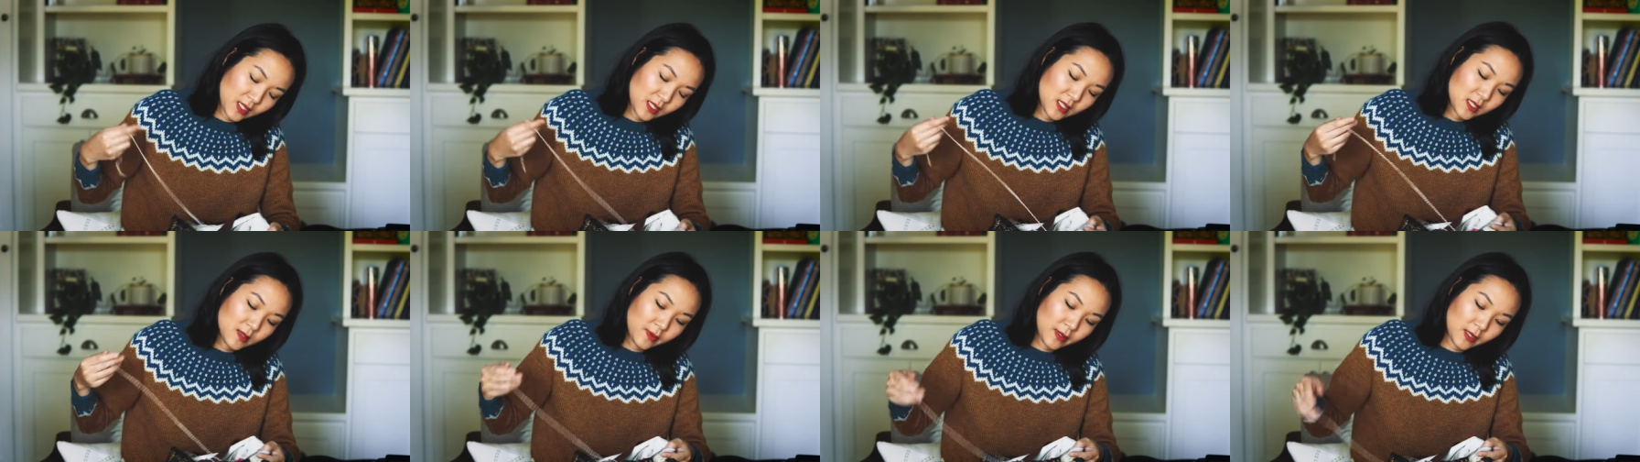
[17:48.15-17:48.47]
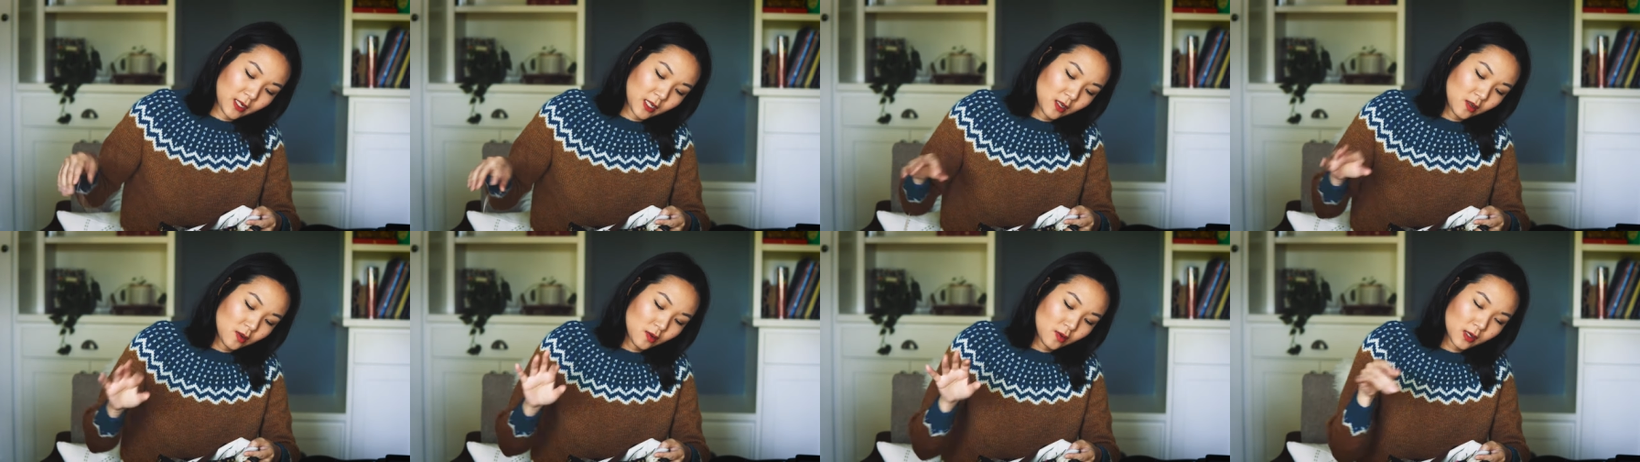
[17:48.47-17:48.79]

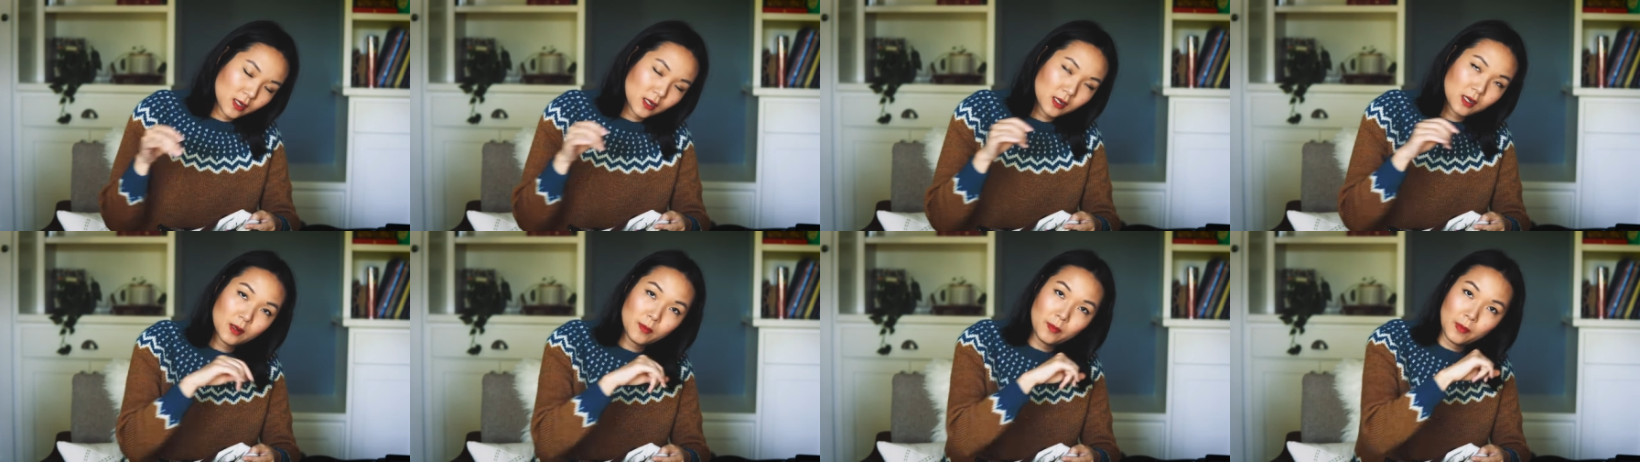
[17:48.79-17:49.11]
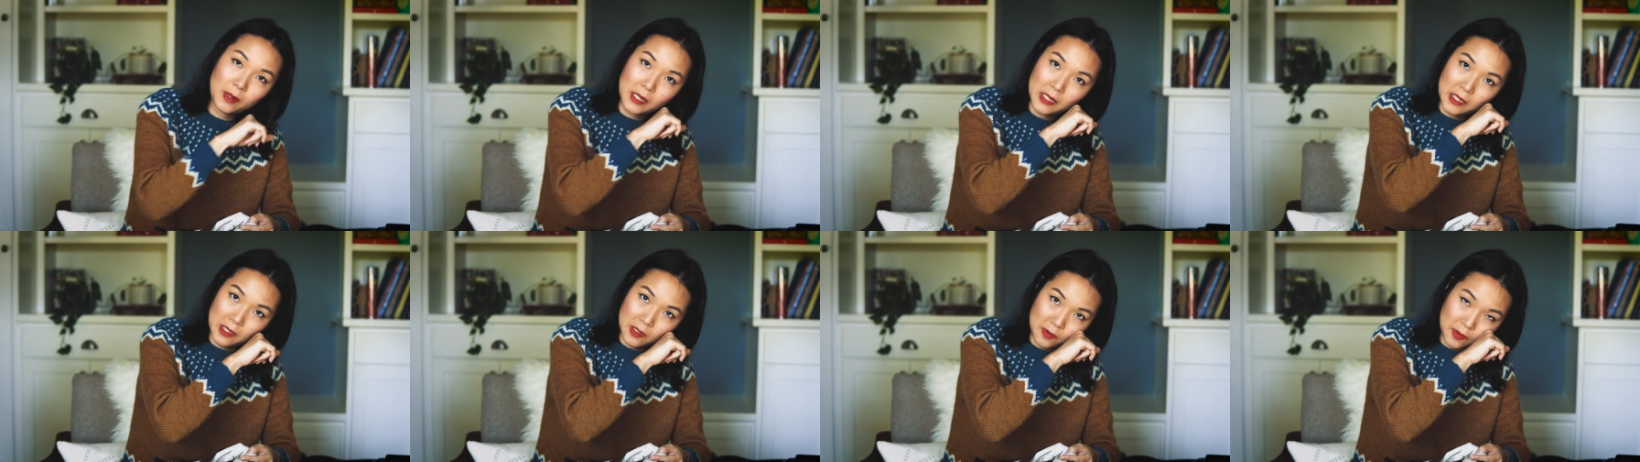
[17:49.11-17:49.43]
spinning going on,
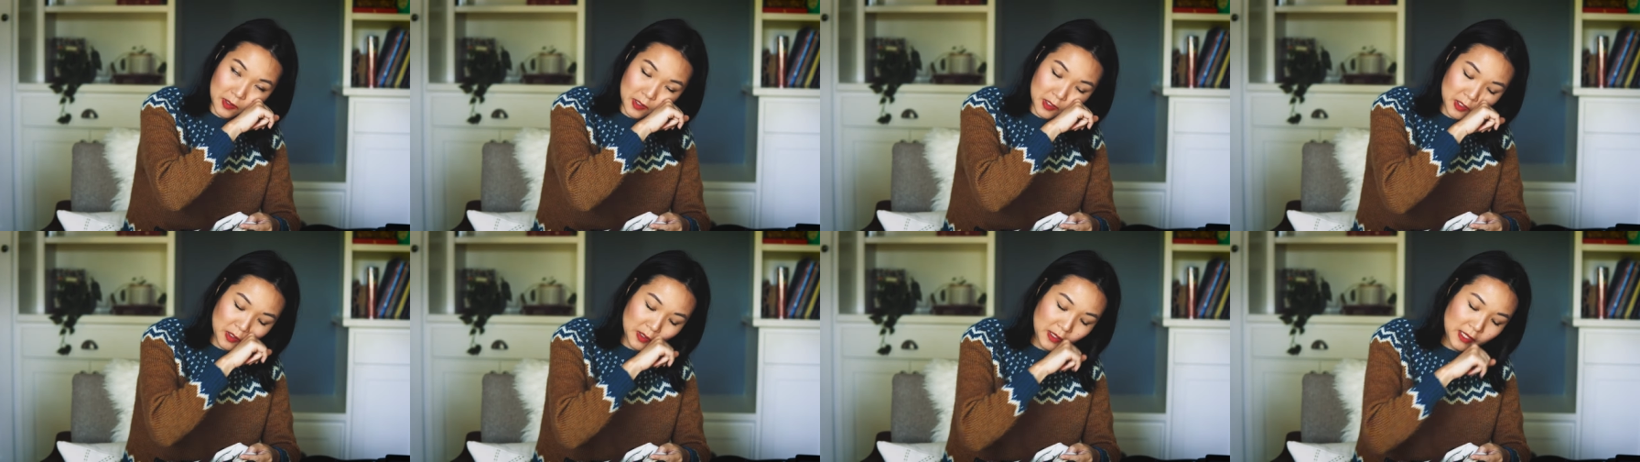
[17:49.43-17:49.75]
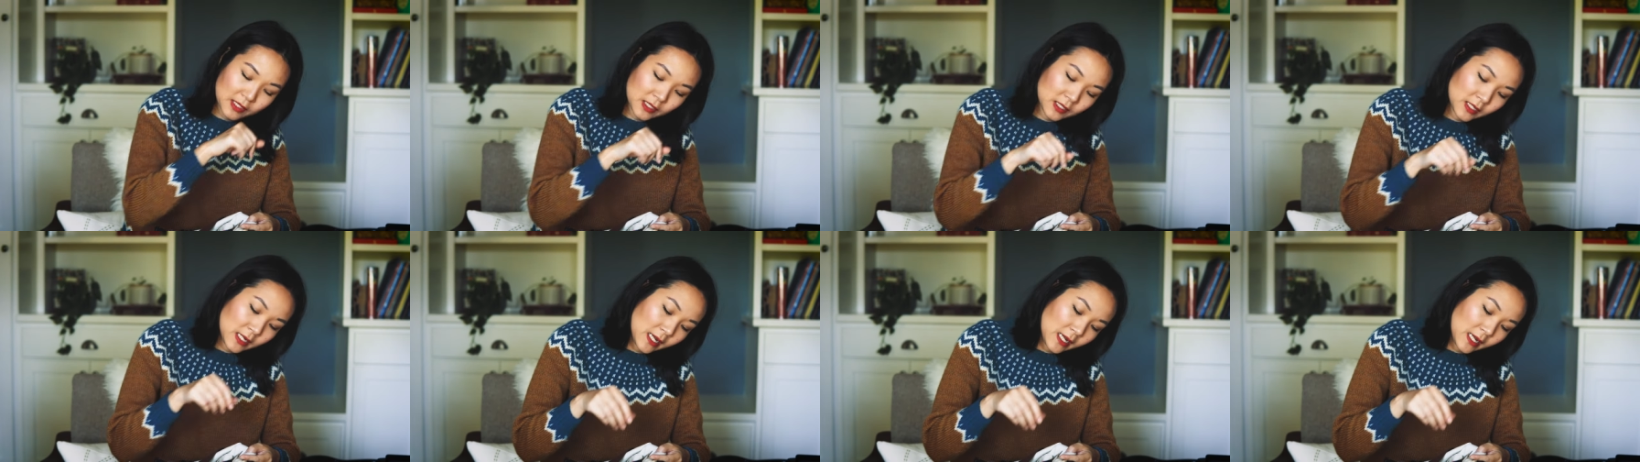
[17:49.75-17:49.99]
but I don't want to show that